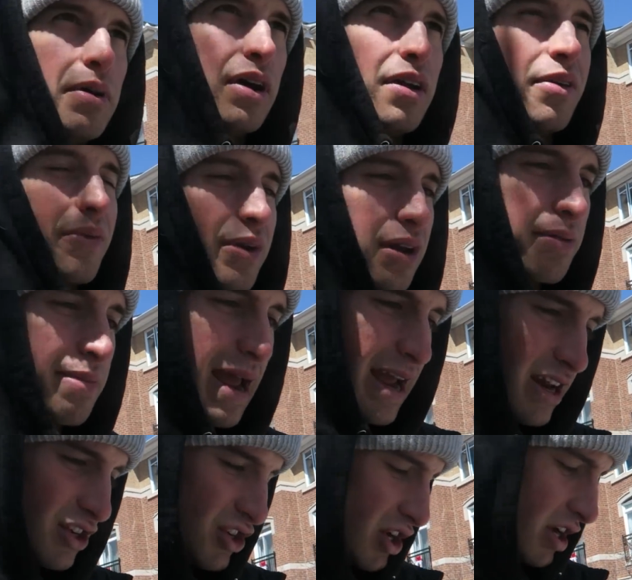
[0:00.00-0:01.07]
but we are
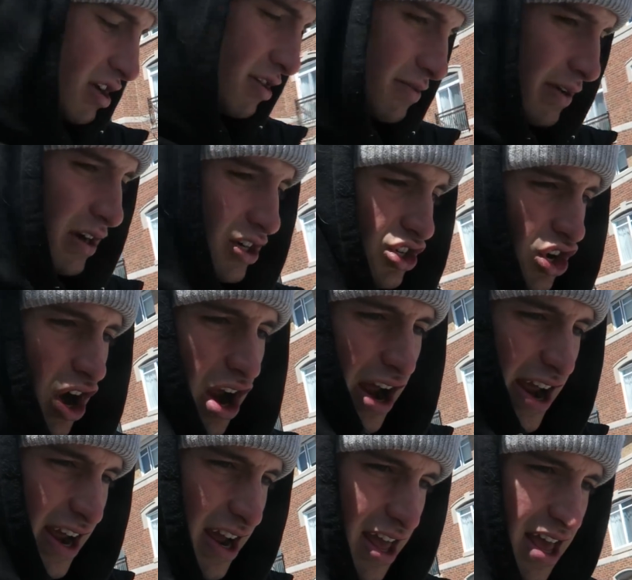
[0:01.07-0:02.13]
managing. We are
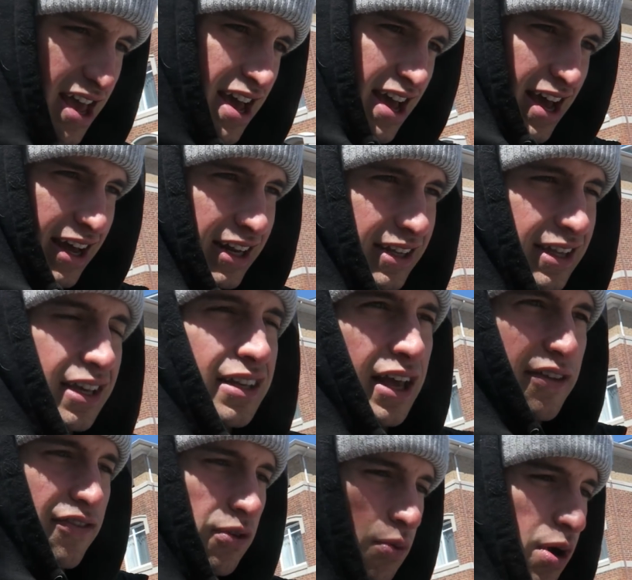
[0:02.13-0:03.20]
trying and I think
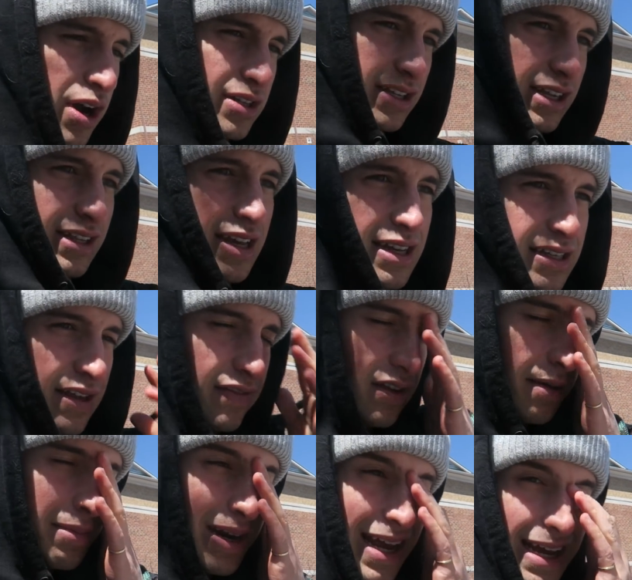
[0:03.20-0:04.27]
like for walks like this, if
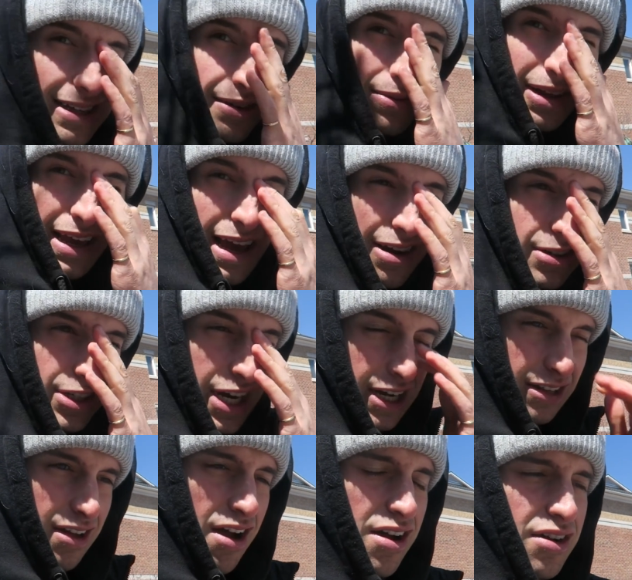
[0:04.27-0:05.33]
somebody has a really
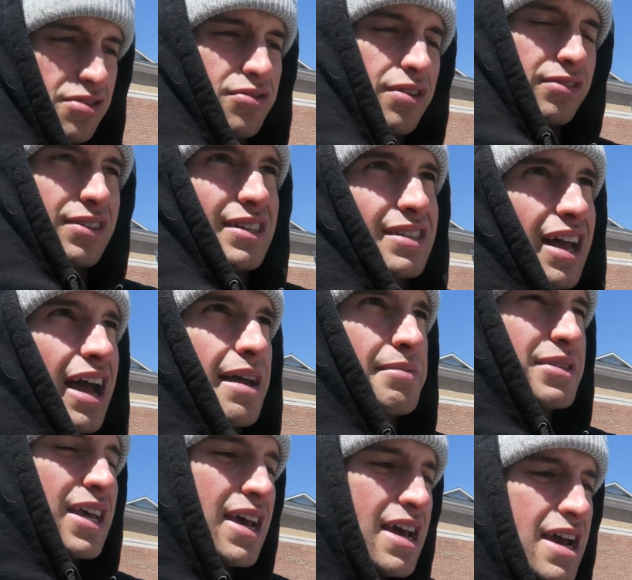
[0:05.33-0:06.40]
energetic dog to go at these
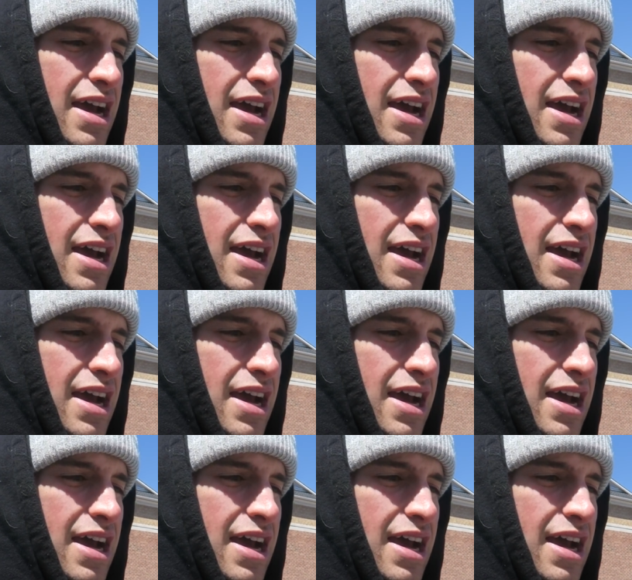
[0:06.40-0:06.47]
times,